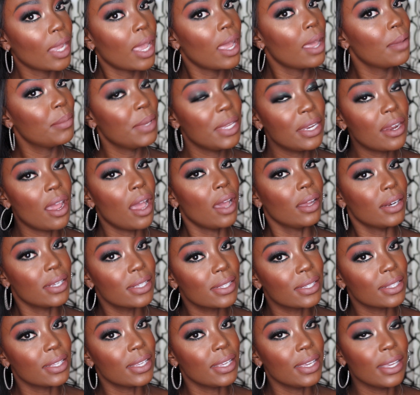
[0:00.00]
I mean,
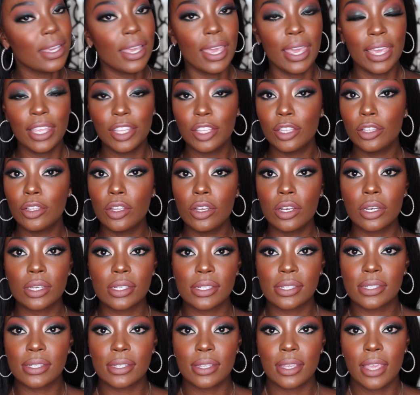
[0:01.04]
honestly, it
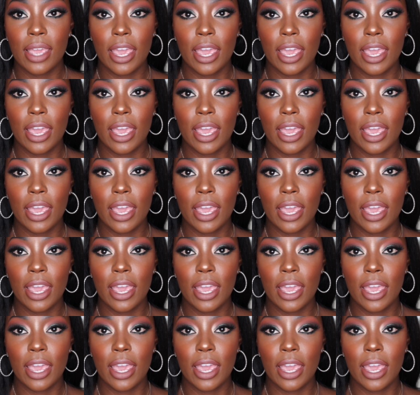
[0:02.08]
looks